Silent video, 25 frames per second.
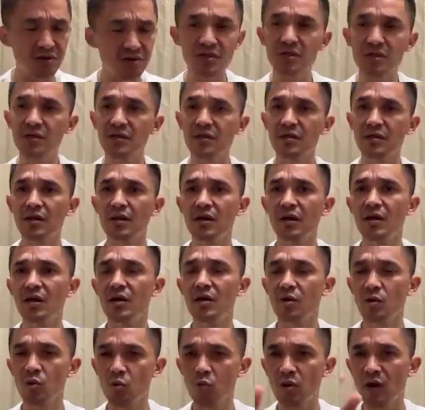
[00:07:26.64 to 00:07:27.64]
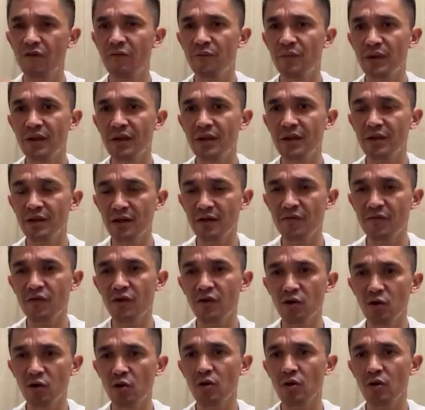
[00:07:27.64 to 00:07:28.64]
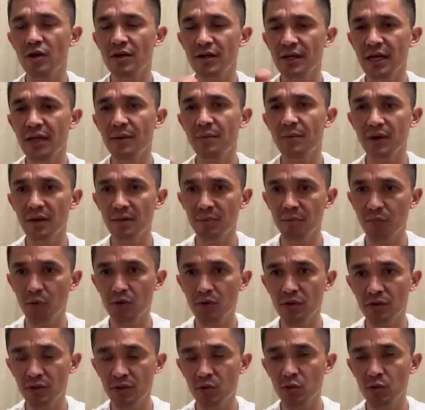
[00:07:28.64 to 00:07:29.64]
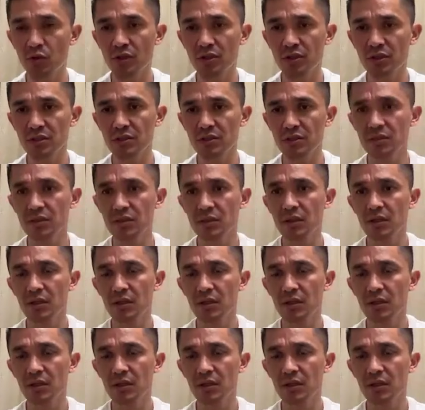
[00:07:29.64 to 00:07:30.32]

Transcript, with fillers: Jingan, who have been here for a longer time, are important to us.